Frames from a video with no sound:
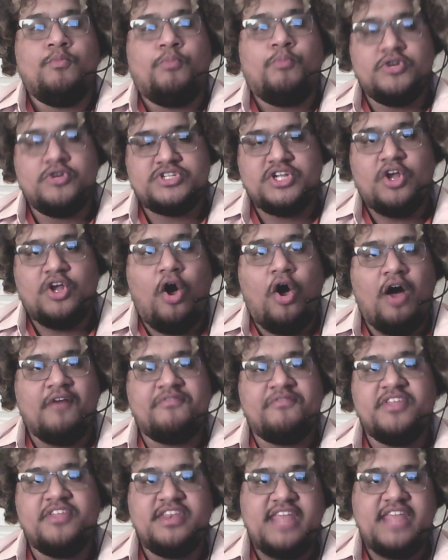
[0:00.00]
pushing
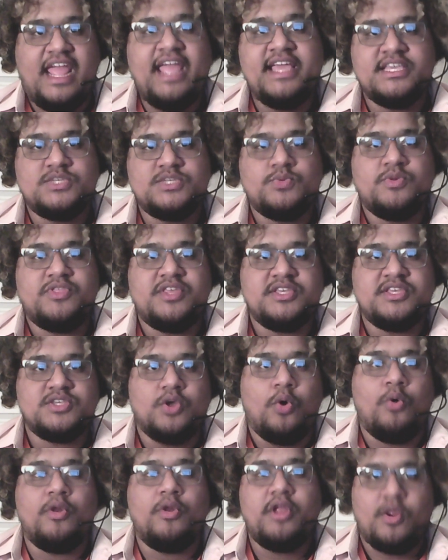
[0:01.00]
off the daze with his
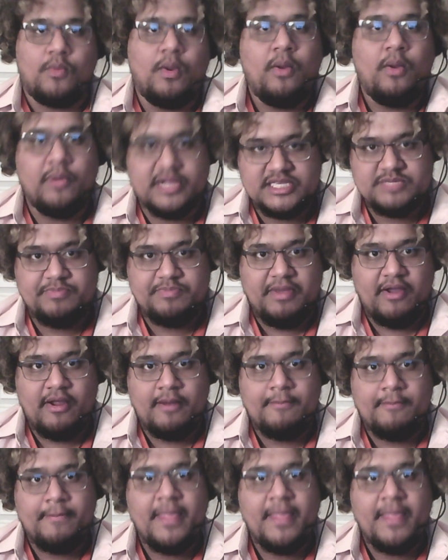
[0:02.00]
own heroic spirit.